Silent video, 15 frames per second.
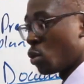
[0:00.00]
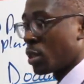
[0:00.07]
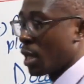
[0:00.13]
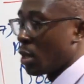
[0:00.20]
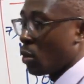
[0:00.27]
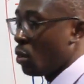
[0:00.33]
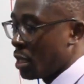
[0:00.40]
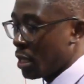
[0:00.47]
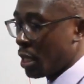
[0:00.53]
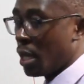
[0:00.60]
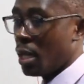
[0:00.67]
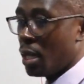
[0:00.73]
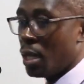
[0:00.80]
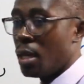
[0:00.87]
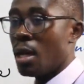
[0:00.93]
can we
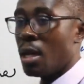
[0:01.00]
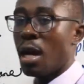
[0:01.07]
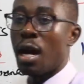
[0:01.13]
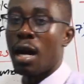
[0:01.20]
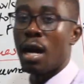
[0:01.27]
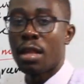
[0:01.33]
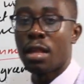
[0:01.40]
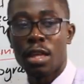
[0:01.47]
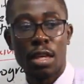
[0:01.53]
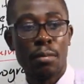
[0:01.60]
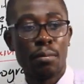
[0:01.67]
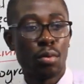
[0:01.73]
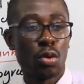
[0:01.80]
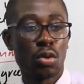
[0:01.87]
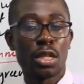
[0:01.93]
say are the
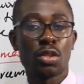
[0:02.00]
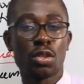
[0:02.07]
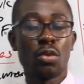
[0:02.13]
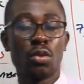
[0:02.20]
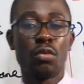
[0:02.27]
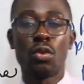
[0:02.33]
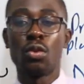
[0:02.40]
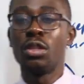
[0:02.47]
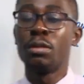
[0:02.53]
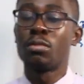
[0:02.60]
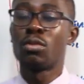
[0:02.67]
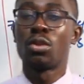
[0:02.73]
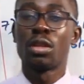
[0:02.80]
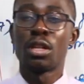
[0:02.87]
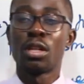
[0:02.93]
importance of audit
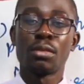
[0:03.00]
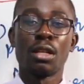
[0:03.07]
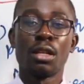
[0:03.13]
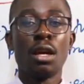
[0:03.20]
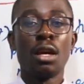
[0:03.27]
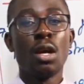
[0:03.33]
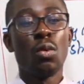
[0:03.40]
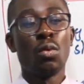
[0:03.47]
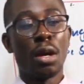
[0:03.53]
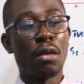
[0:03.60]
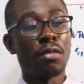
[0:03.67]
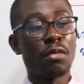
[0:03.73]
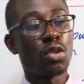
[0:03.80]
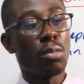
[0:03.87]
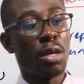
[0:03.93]
programs? We have
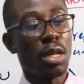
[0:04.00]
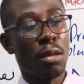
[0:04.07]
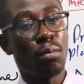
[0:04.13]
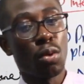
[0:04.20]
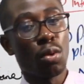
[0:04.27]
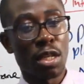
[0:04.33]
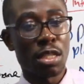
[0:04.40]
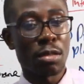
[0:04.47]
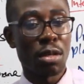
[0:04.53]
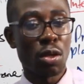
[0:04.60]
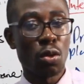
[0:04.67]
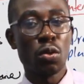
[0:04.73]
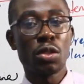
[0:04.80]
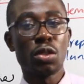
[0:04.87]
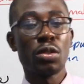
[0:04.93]
so many importance, my
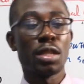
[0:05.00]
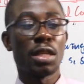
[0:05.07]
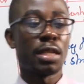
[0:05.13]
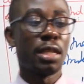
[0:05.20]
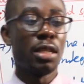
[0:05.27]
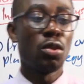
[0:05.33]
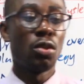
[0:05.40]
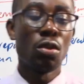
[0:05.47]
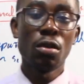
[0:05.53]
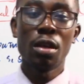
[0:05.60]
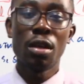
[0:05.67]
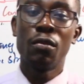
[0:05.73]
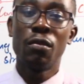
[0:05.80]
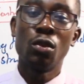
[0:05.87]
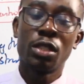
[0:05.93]
good students, that I know
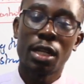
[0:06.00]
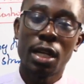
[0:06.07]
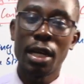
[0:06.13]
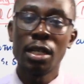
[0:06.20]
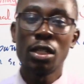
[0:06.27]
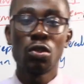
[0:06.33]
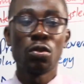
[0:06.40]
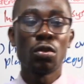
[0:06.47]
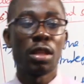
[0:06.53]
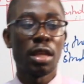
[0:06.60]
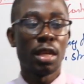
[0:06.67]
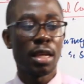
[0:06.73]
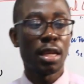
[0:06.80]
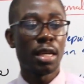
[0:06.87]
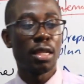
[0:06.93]
if you try to
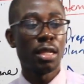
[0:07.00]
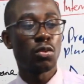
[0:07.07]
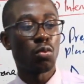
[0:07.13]
think it